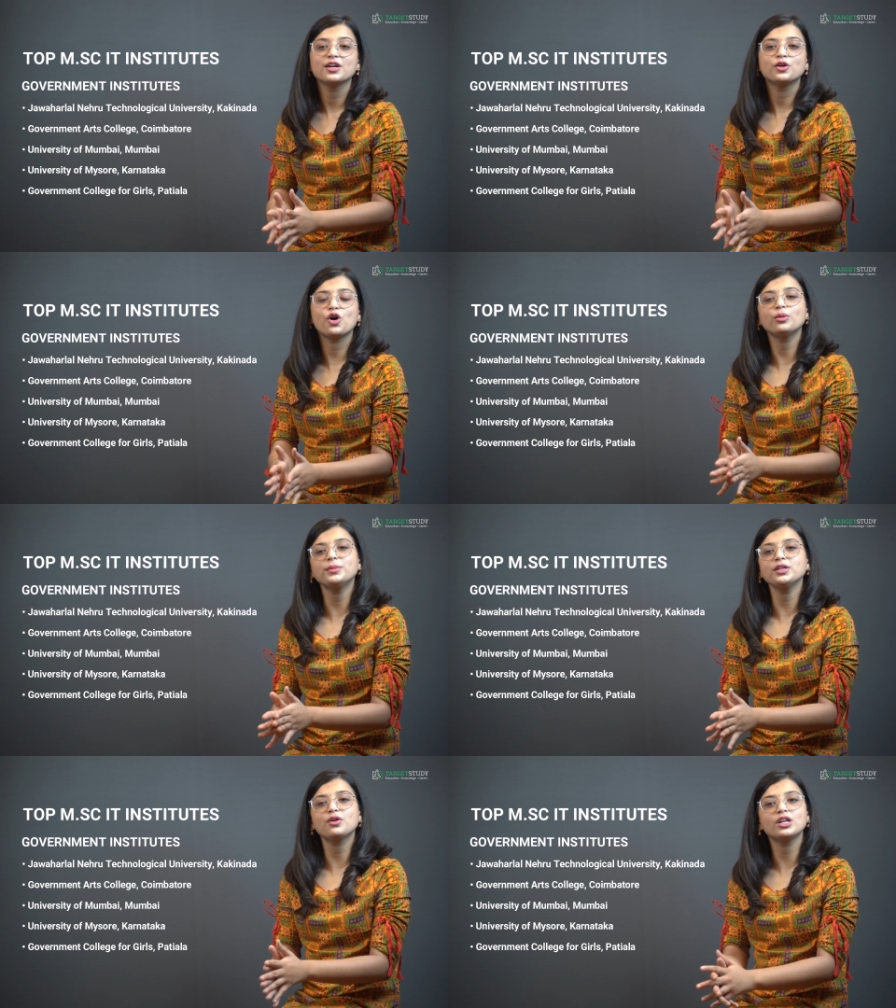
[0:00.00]

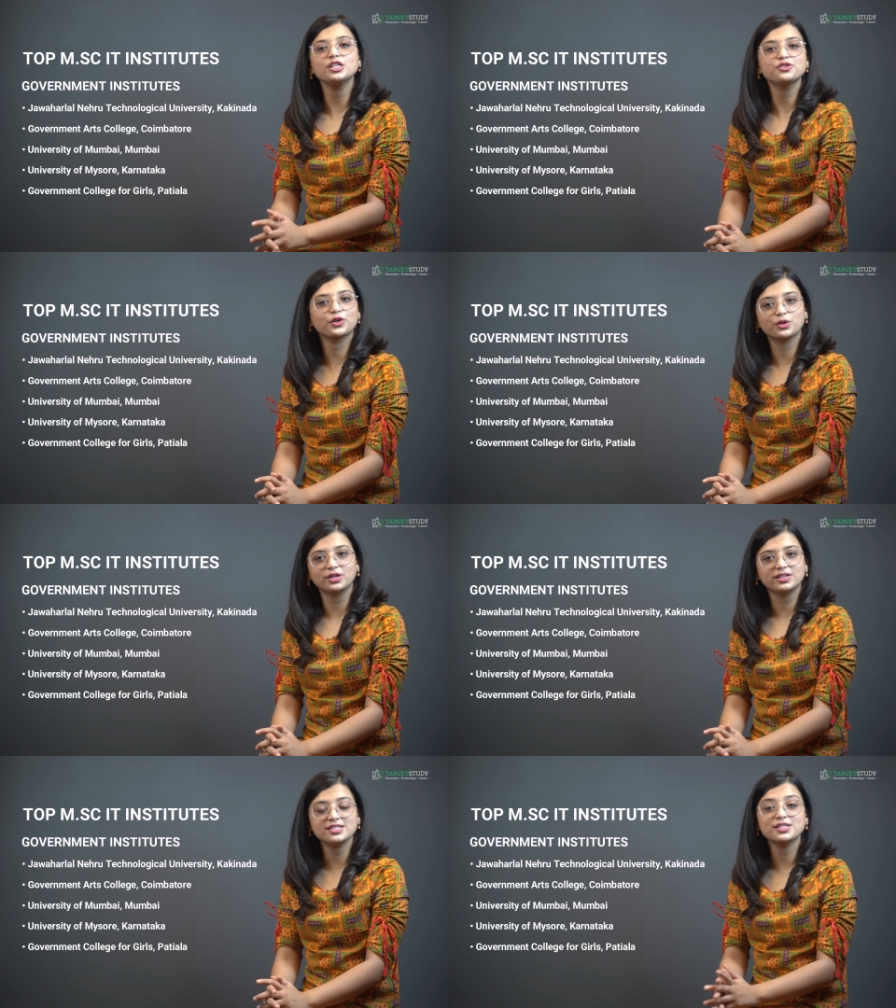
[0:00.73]
Government College for
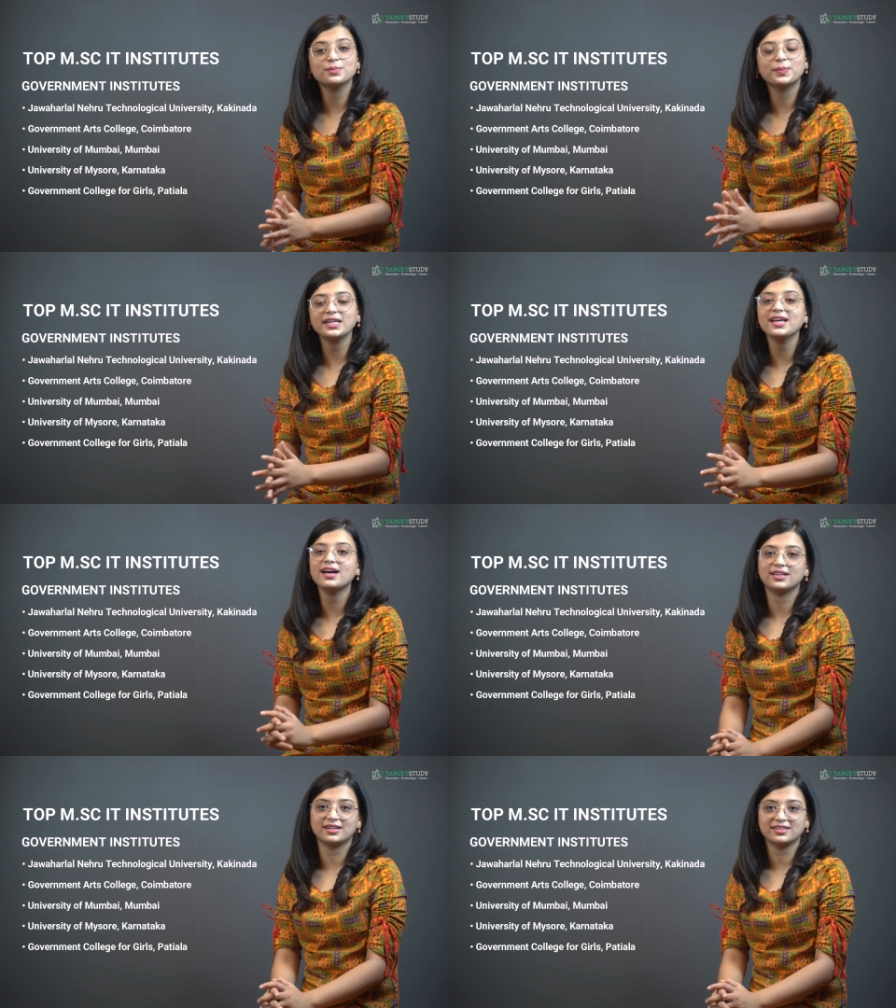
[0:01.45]
Girls,
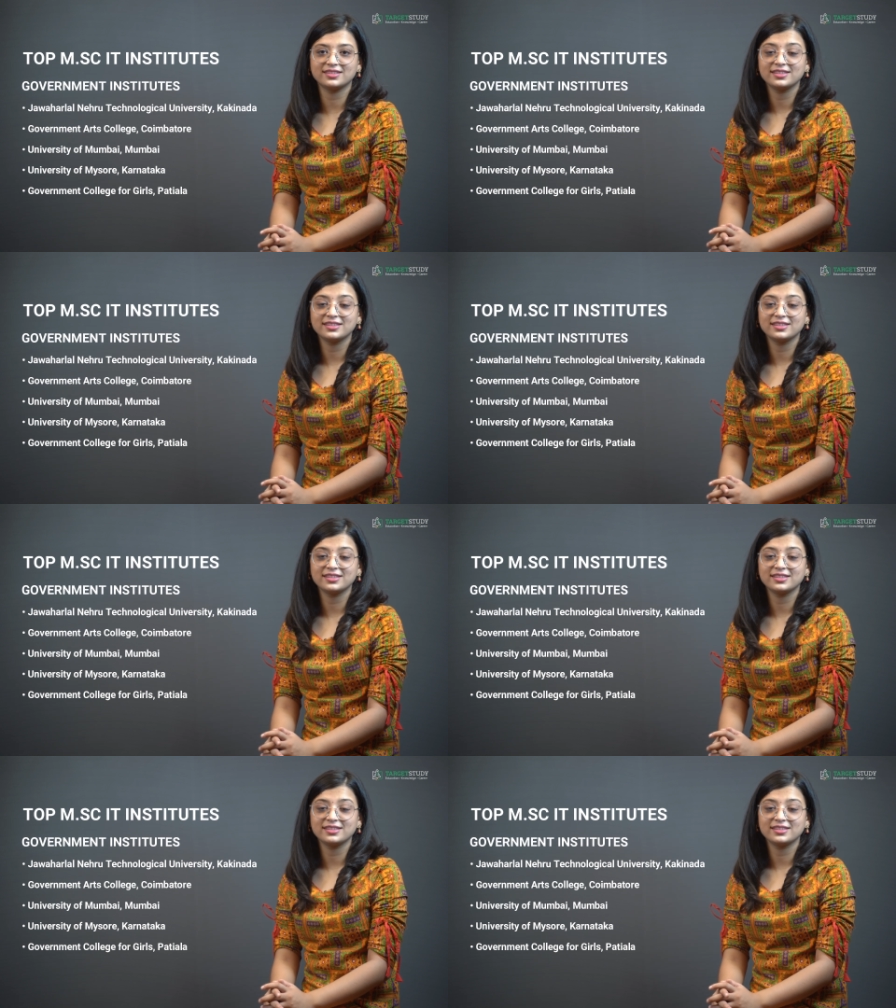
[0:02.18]
Patiala.